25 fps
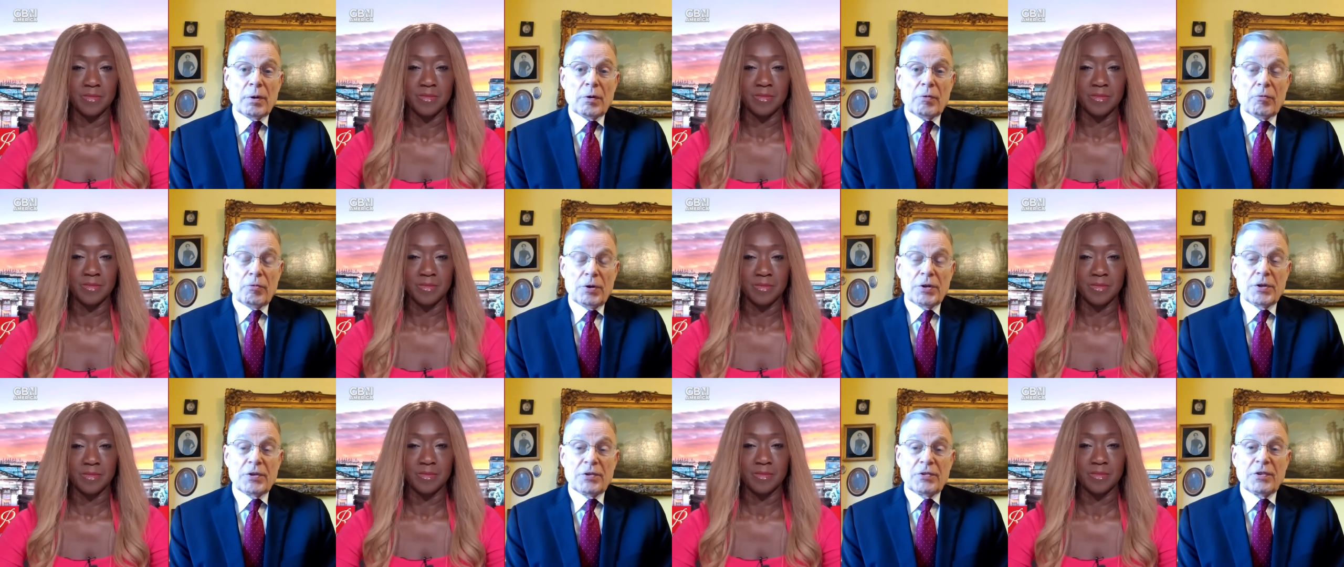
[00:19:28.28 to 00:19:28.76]

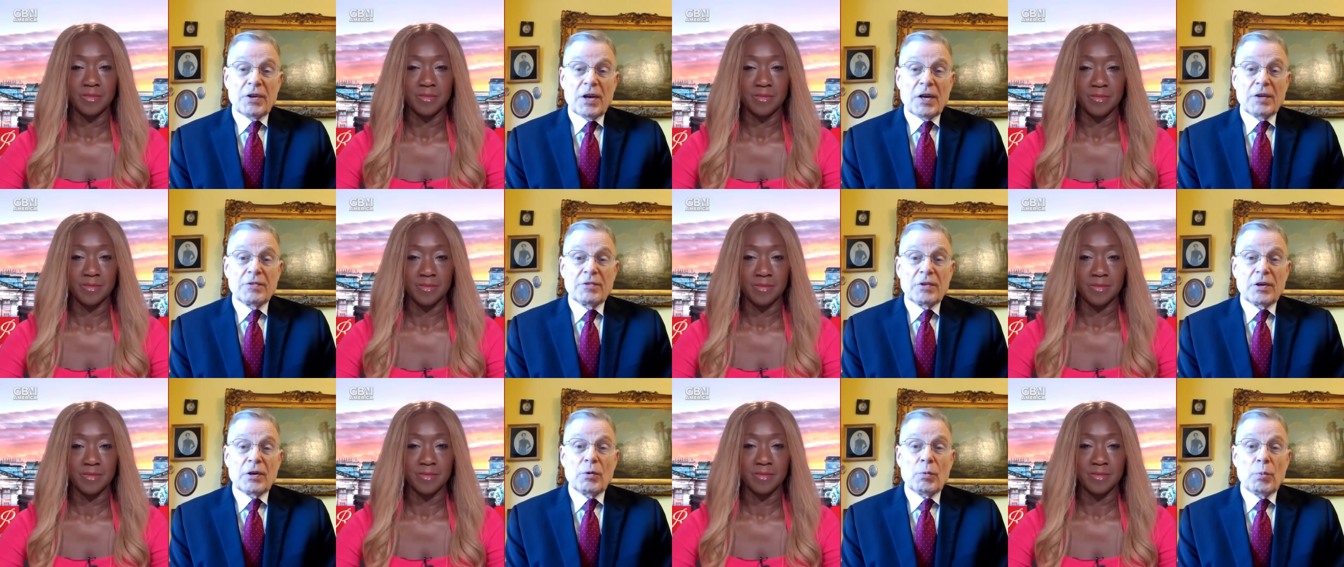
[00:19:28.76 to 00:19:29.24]

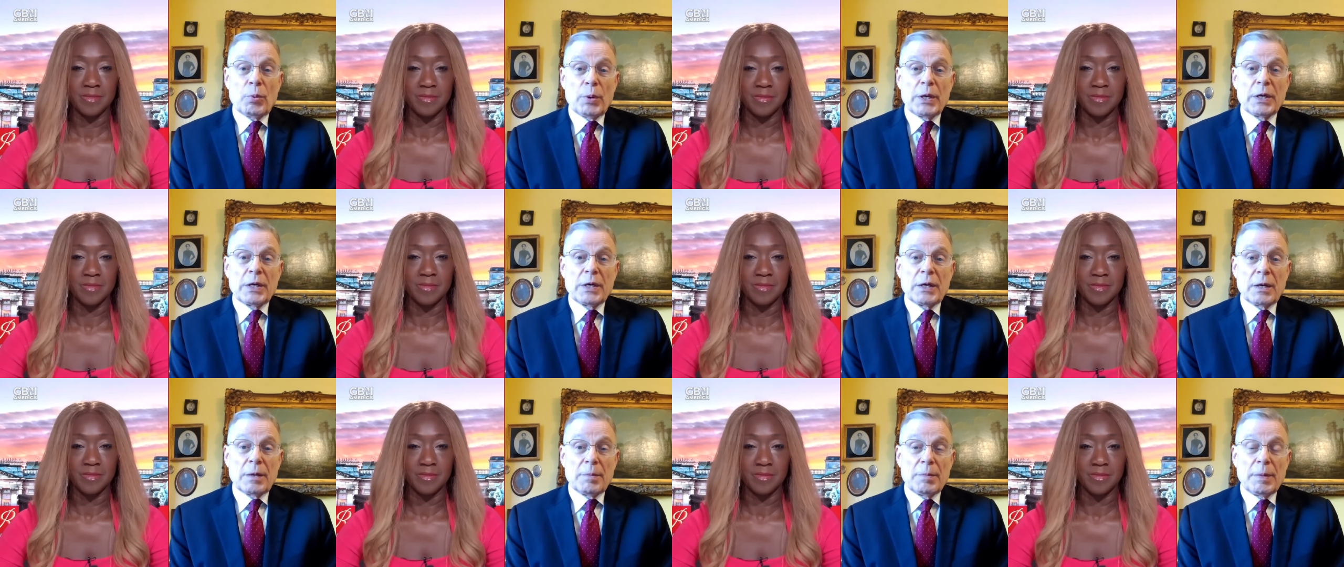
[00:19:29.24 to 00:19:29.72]
Speaker 1: criticising
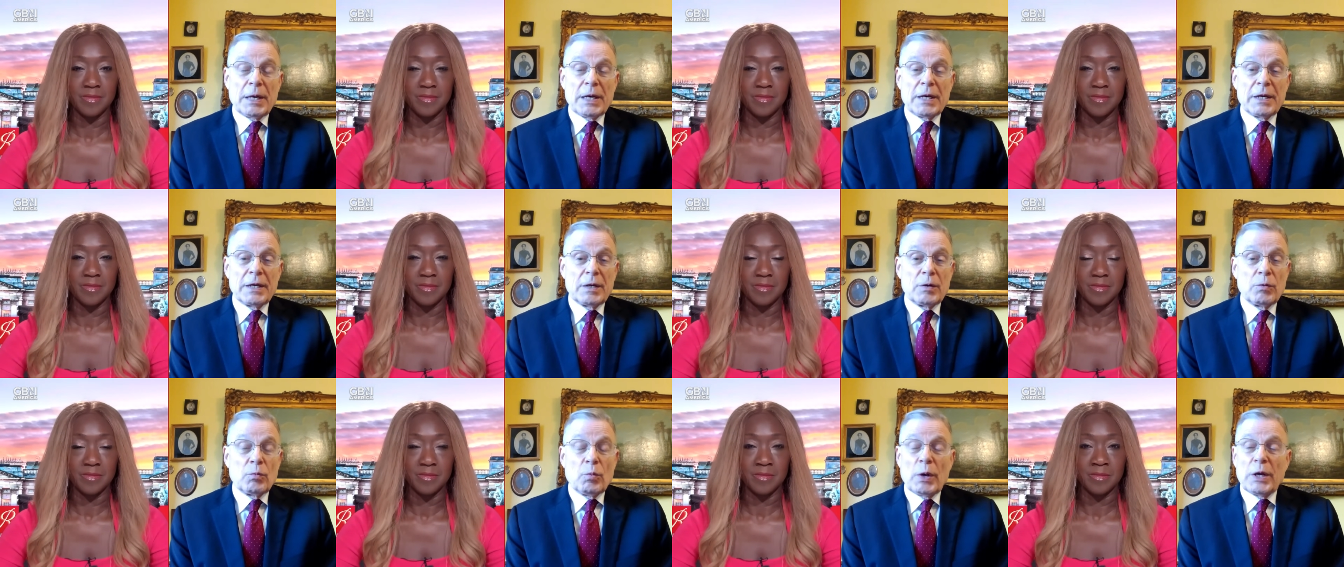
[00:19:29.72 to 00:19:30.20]
Queen
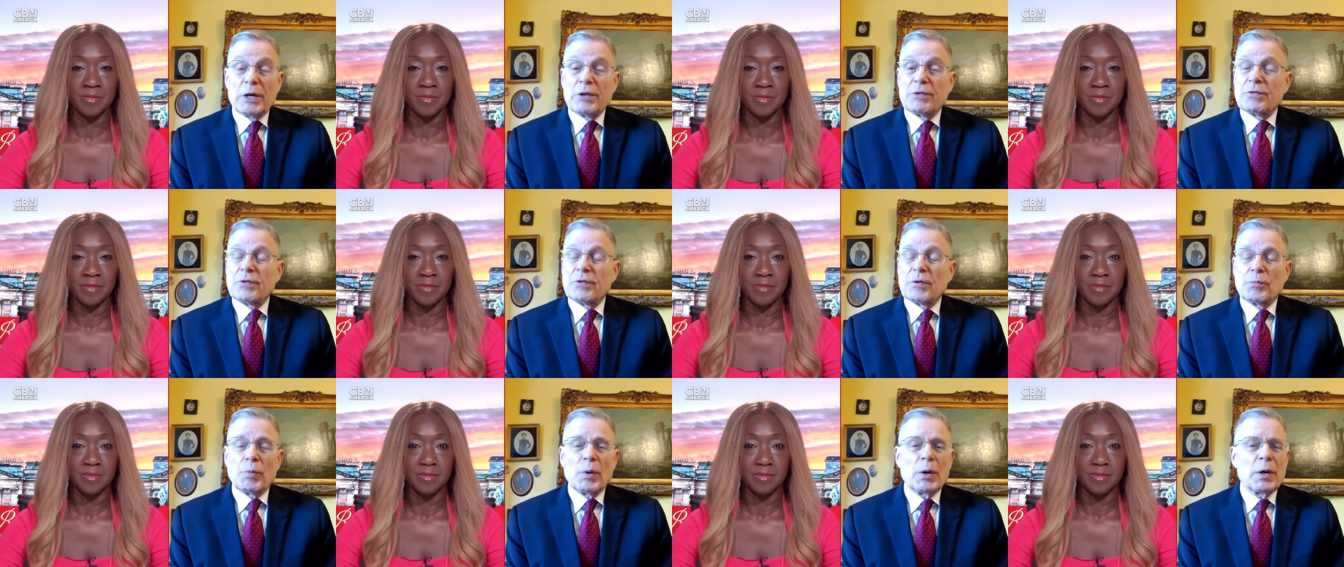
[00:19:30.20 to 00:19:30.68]
Camilla in
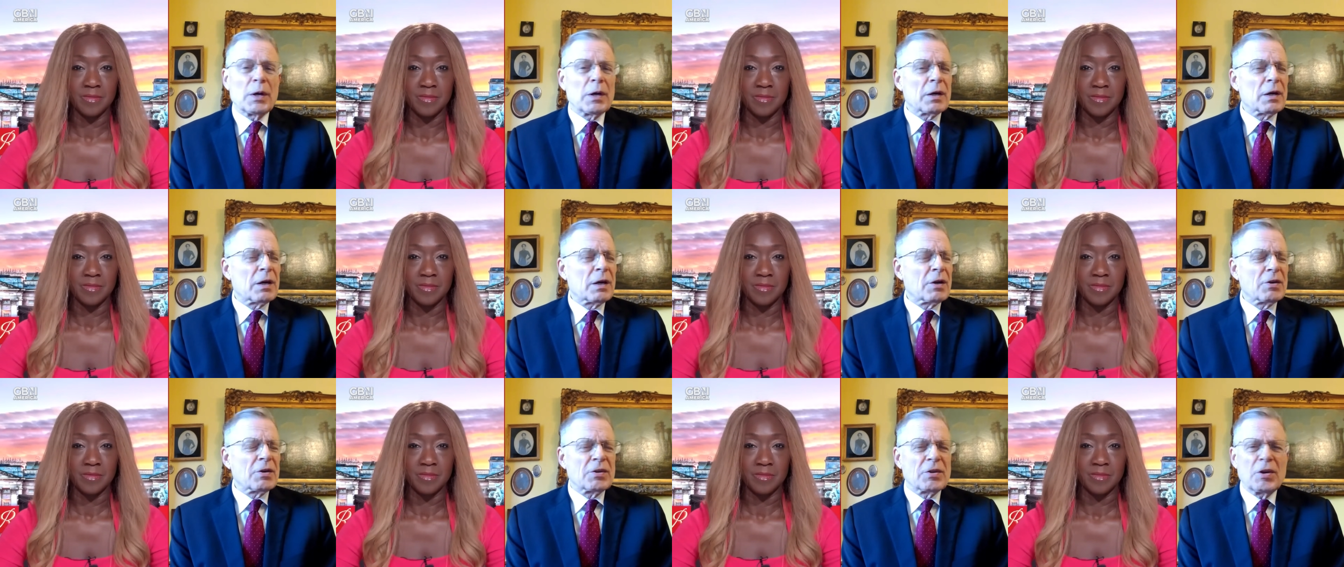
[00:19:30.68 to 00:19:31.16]
ways that
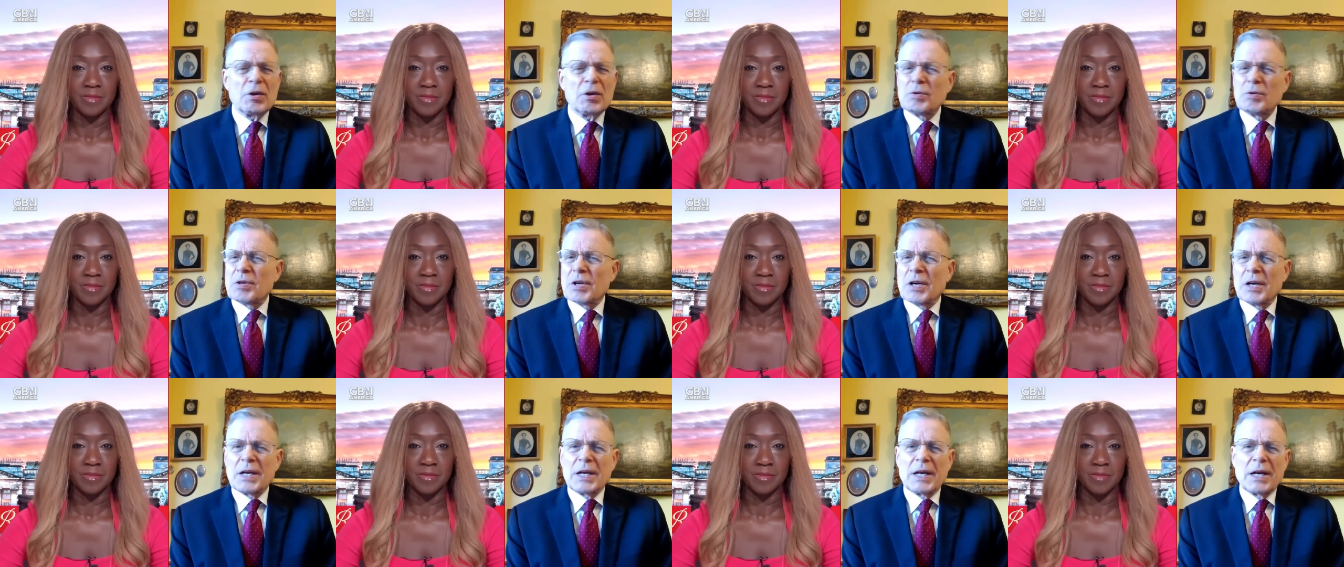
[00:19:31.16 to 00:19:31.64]
were
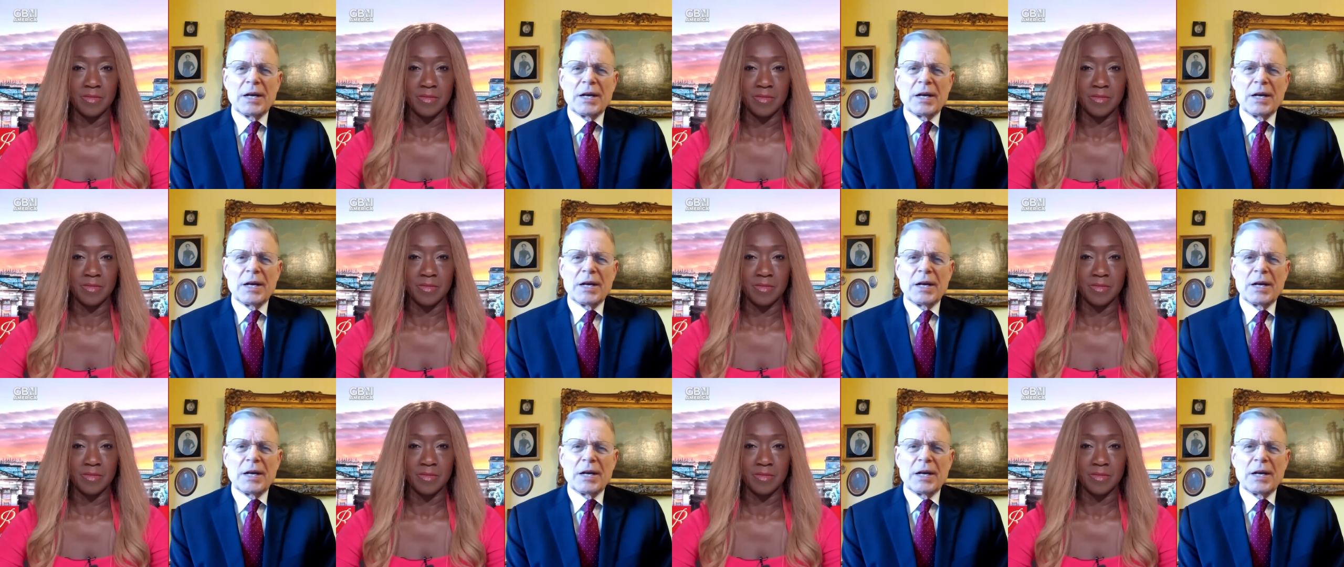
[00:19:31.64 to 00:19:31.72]
totally